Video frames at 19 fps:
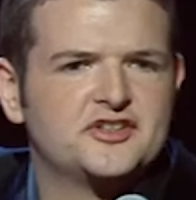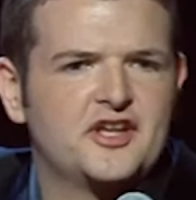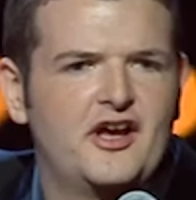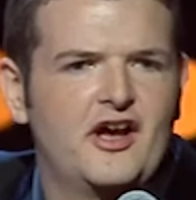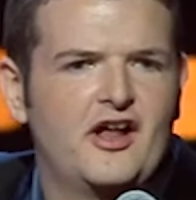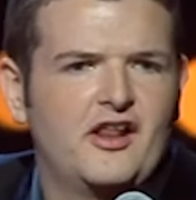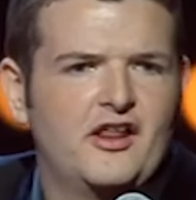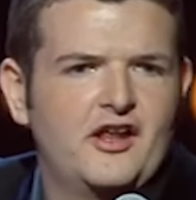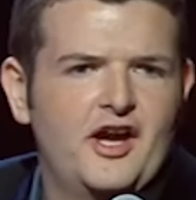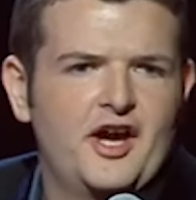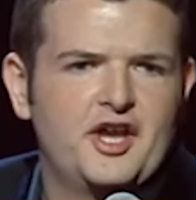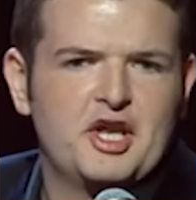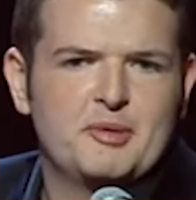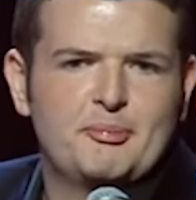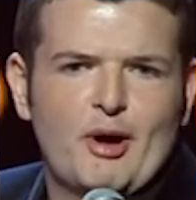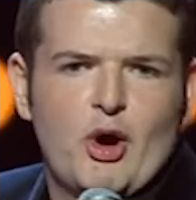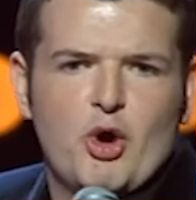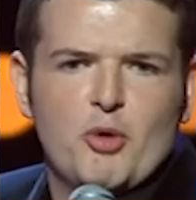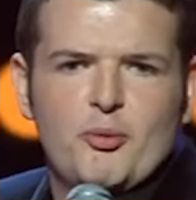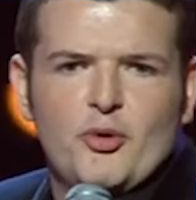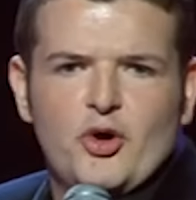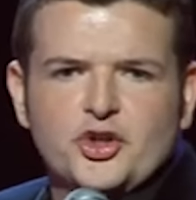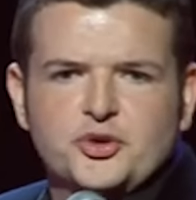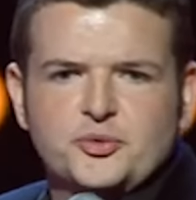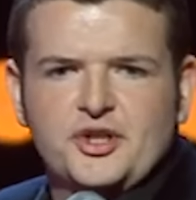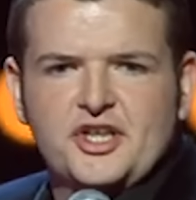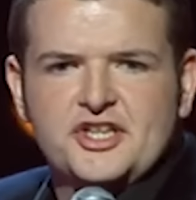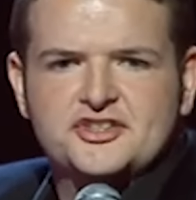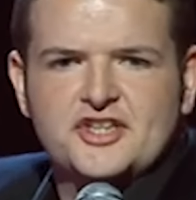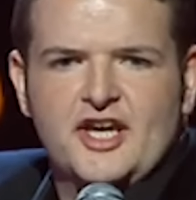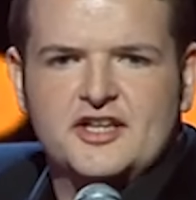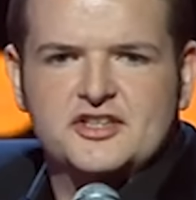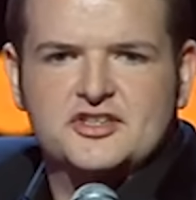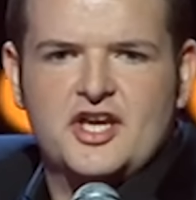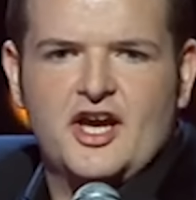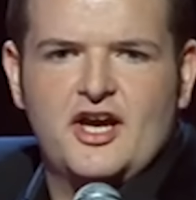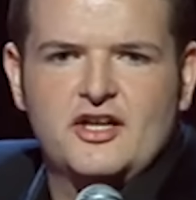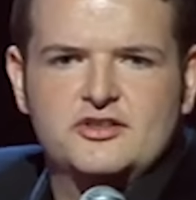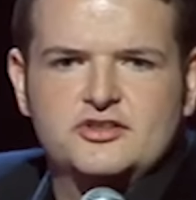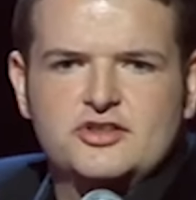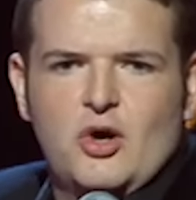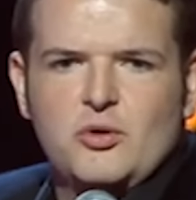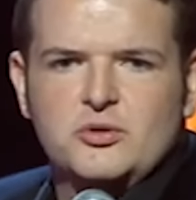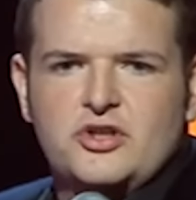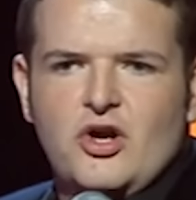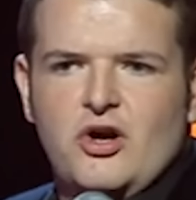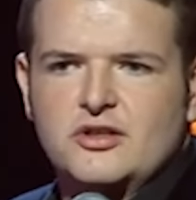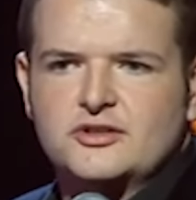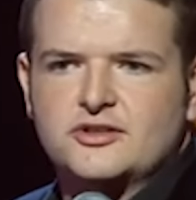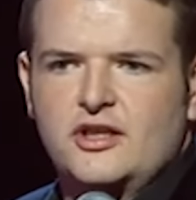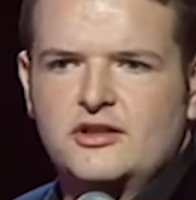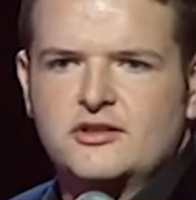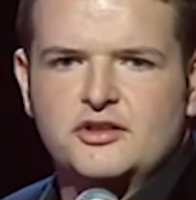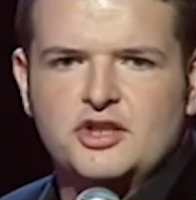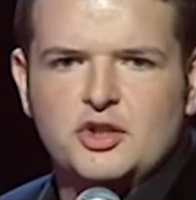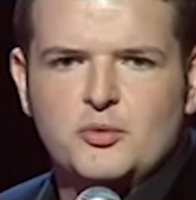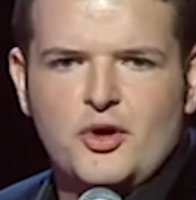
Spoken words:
there in the billboard with the six kids all tucked into the